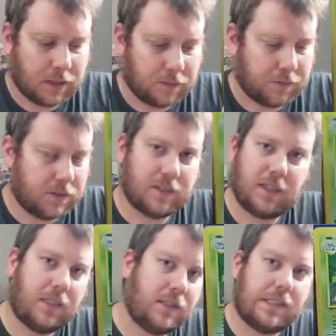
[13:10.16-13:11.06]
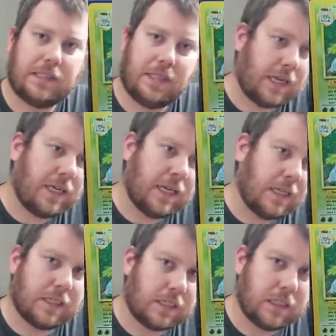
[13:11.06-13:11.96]
And if you stayed to the
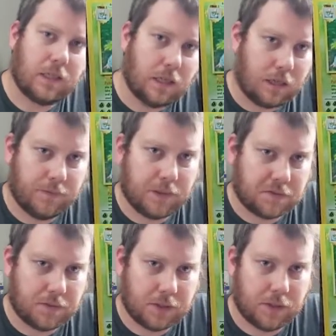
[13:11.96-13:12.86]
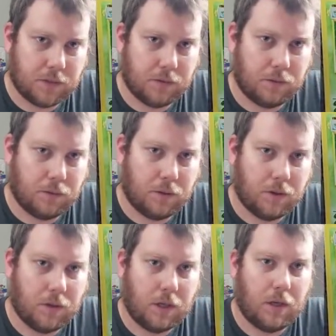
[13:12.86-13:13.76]
end of this video,
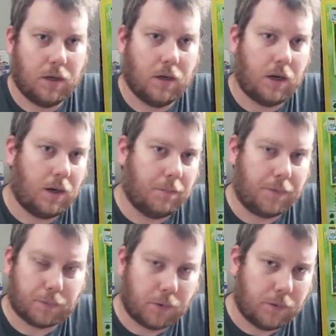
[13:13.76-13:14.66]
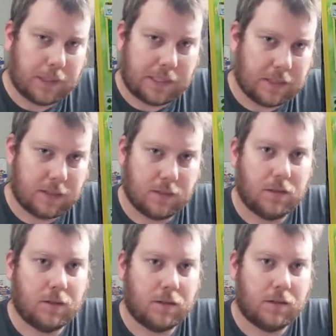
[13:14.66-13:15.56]
I'm throwing in
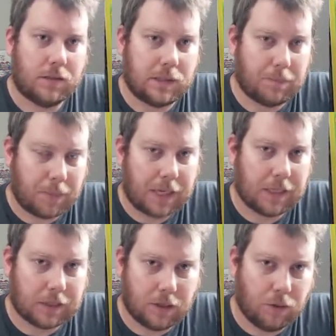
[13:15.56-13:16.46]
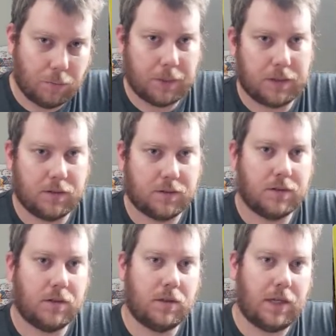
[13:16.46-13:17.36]
some pack openings.
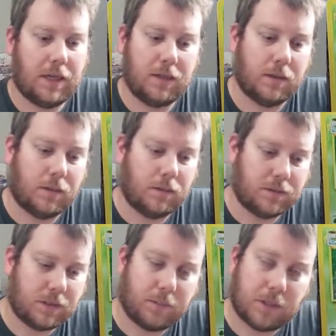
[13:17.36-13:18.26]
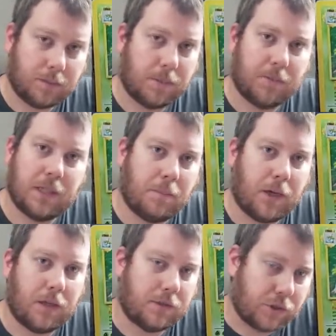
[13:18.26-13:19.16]
I had someone come up and they
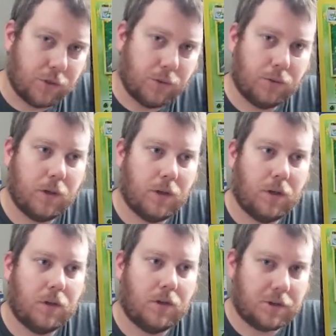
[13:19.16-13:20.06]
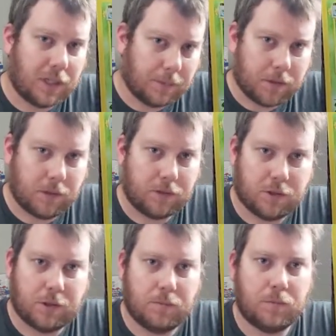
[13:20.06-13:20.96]
bought 2 Japanese
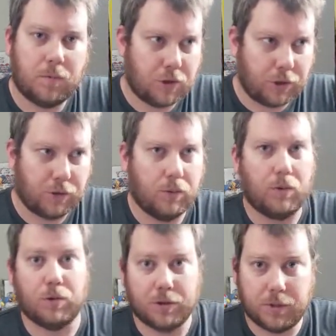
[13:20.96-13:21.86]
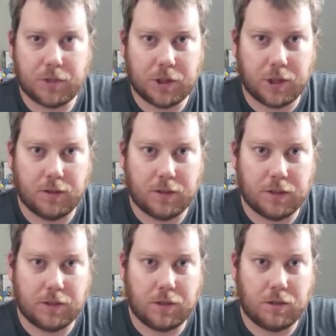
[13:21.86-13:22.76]
Gym 2 or Gym
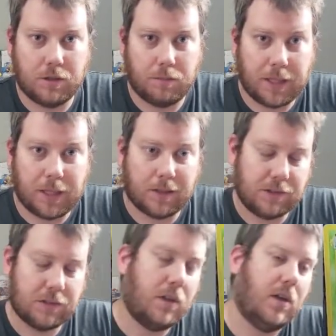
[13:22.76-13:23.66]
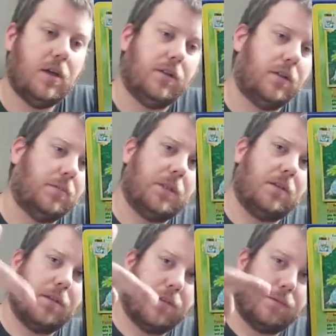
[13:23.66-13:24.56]
Challenge packs. They're going to be
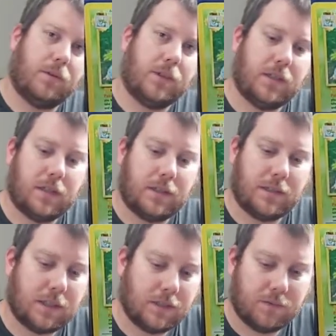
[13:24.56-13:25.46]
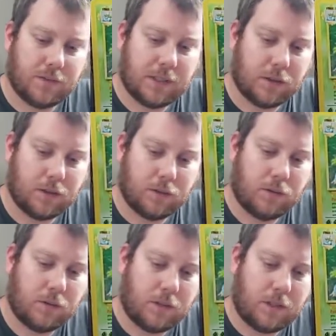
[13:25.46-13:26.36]
thrown in at the end of the video,
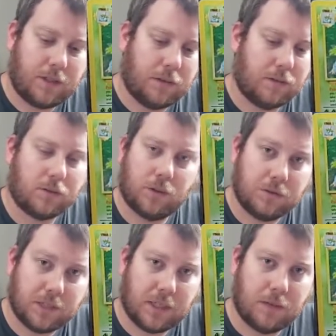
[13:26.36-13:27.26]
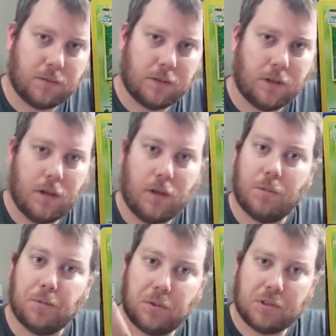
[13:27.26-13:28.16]
and that will close it out.
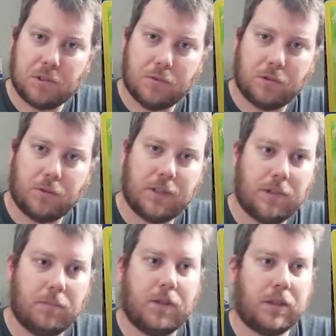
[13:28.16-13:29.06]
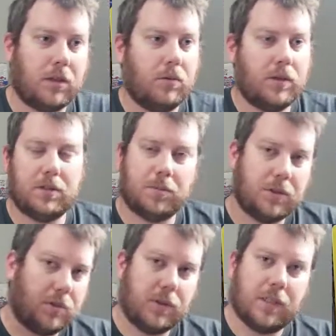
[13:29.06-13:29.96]
But please do enjoy them. Like always,
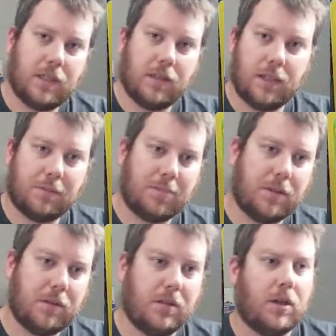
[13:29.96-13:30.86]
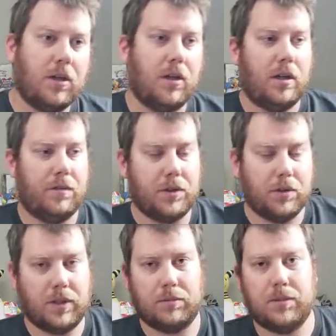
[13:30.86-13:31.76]
please do hit that like button. If you do
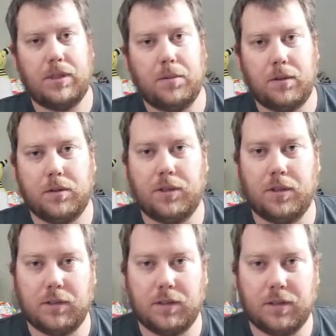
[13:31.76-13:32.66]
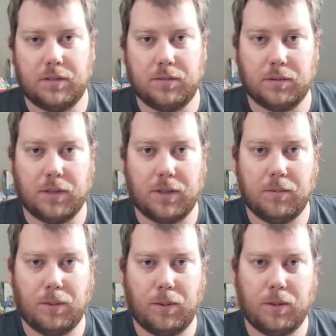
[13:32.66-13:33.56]
like what's happening on the channel, hit that subscribe.